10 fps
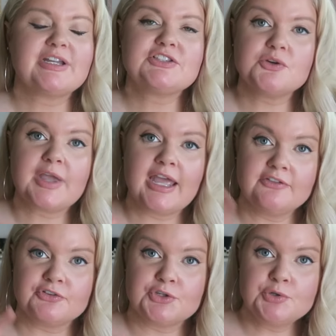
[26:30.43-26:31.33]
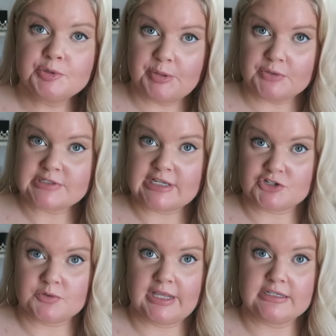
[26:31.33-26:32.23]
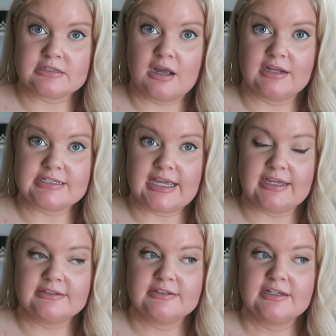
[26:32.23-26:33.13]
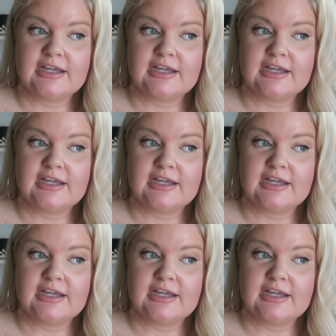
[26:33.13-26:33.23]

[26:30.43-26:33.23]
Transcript: it's okay for you to post sexualized content